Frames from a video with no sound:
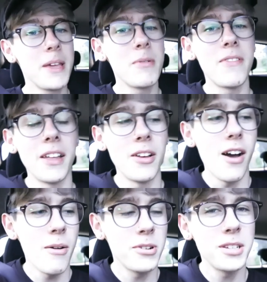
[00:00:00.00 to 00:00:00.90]
here with Ella.
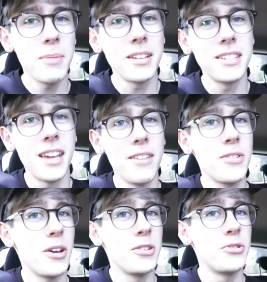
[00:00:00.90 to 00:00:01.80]
I was just about to say, have
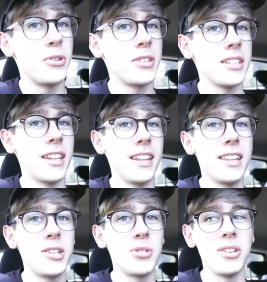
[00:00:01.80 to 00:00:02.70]
you got the drugs? And I
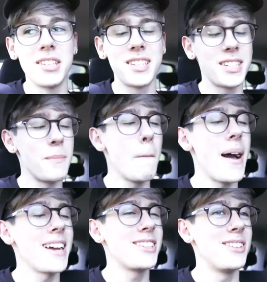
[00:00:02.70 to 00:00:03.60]
literally
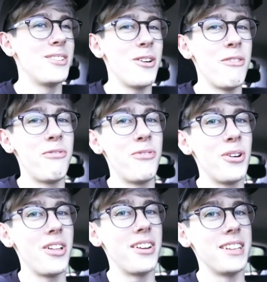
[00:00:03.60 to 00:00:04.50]
smashed the door
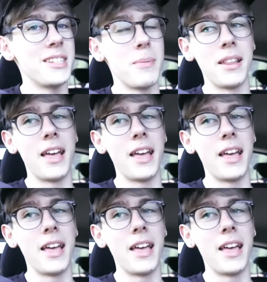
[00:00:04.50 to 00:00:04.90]
full on into my